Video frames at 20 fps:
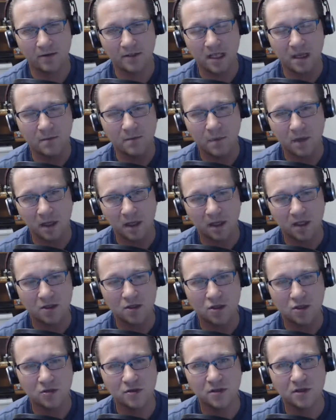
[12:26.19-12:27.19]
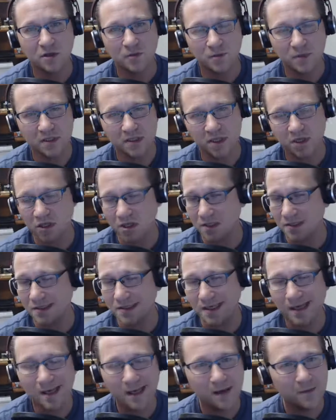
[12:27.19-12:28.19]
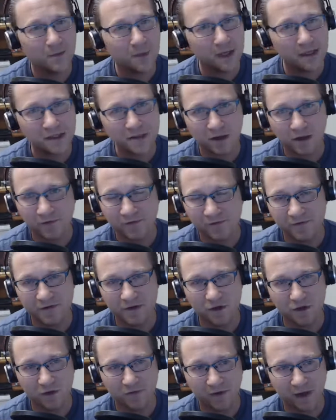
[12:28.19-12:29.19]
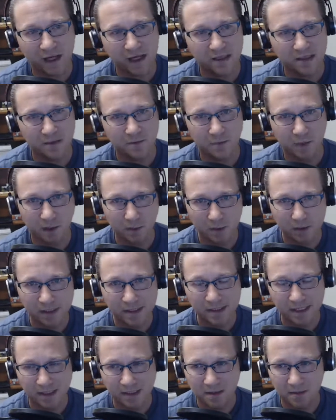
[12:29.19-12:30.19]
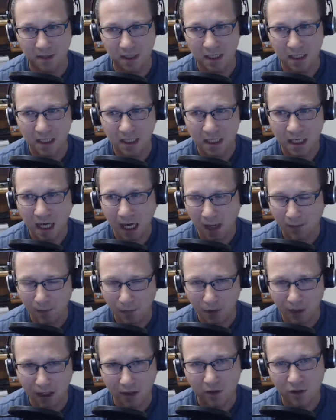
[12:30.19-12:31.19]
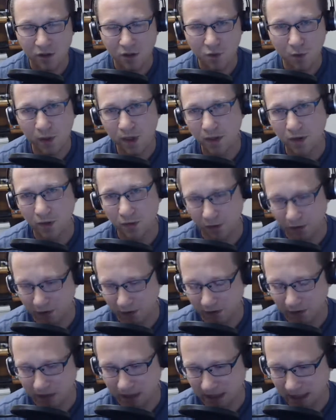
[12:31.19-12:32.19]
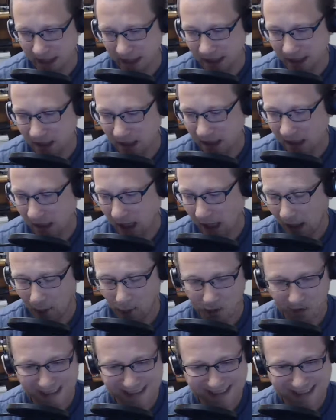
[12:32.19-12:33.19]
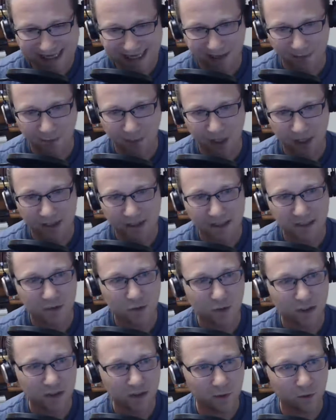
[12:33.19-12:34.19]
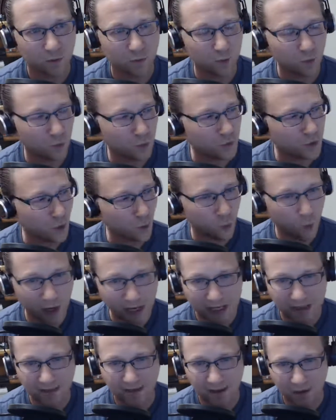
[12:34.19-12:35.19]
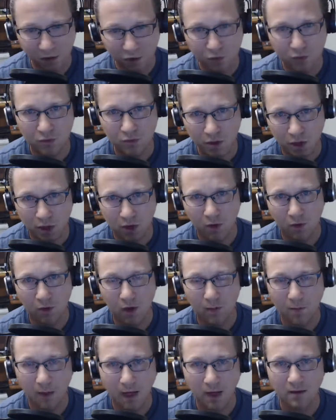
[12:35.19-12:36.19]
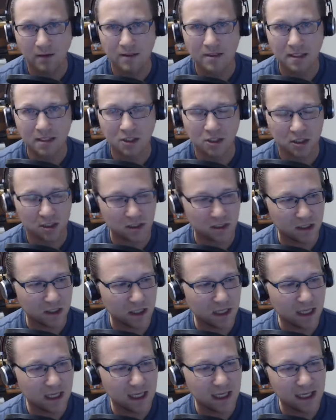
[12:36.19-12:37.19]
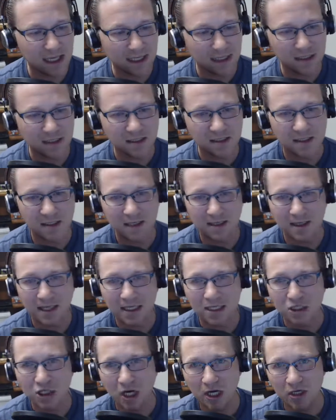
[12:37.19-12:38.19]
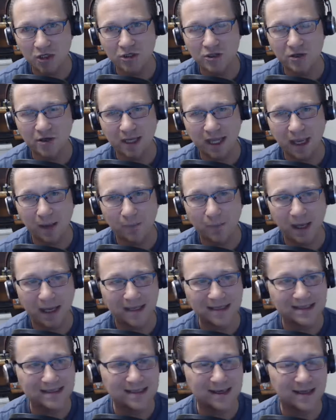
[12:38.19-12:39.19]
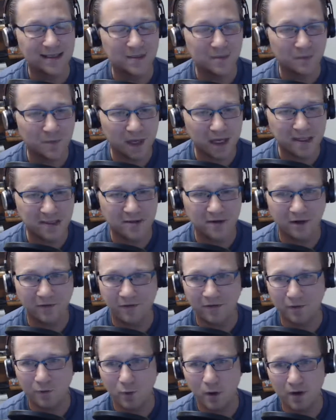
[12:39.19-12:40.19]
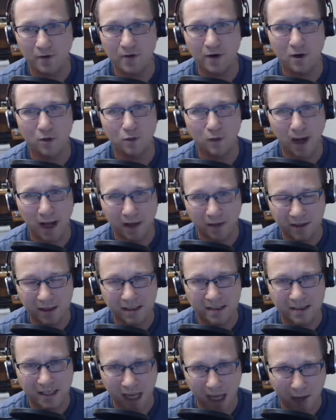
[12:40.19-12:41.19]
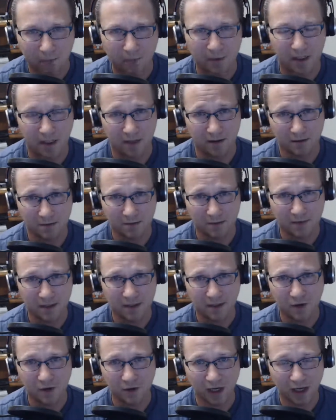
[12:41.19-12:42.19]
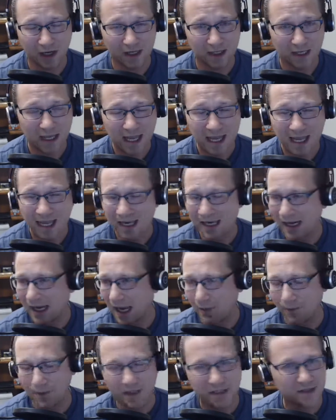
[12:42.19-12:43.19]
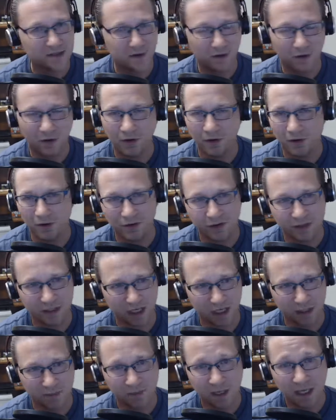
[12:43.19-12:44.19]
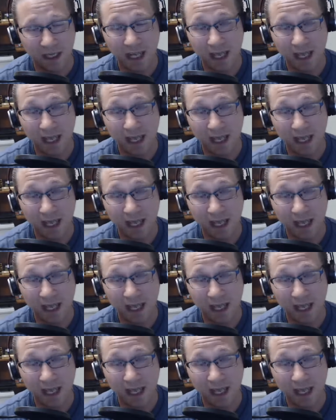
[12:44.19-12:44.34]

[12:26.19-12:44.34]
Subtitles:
They pick and choose their positions based off surveys and public sentiment. I put out a tweet earlier today. I will stand by this tweet. The way that a politician is they change their campaign stance based off of where their rally is happening. Okay? It happens all the time.